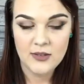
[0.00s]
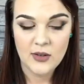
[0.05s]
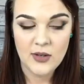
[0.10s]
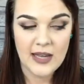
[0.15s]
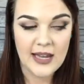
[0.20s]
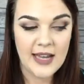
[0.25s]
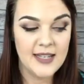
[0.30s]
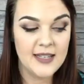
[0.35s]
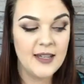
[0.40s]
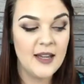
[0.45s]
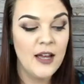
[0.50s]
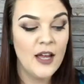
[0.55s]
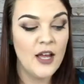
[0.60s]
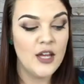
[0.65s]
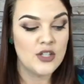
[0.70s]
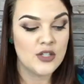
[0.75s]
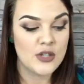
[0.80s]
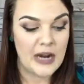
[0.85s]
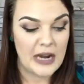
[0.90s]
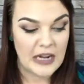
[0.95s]
okay?
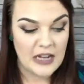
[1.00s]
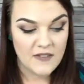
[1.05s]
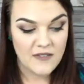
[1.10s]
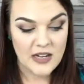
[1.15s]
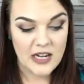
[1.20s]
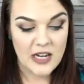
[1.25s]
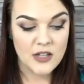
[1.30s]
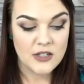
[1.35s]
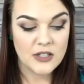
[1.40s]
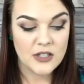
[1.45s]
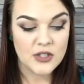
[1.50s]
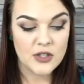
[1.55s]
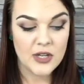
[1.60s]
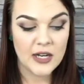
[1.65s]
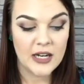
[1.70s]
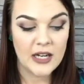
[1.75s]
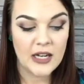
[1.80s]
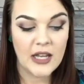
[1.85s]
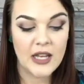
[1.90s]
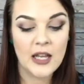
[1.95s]
Training videos are
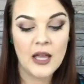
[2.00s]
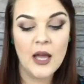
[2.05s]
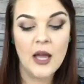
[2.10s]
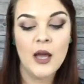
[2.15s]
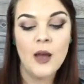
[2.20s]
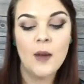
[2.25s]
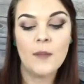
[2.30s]
training.